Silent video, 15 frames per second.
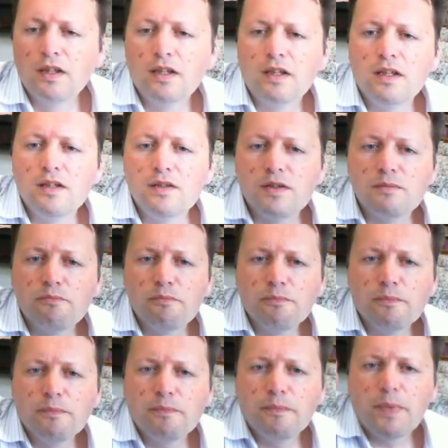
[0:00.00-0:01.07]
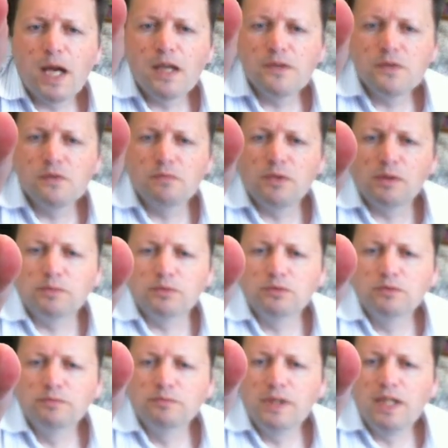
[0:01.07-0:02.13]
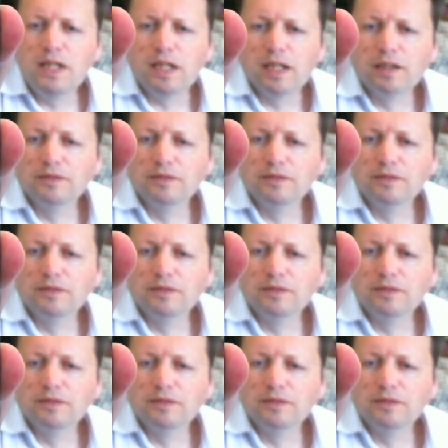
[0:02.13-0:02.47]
is Puzzle Bobble Mini.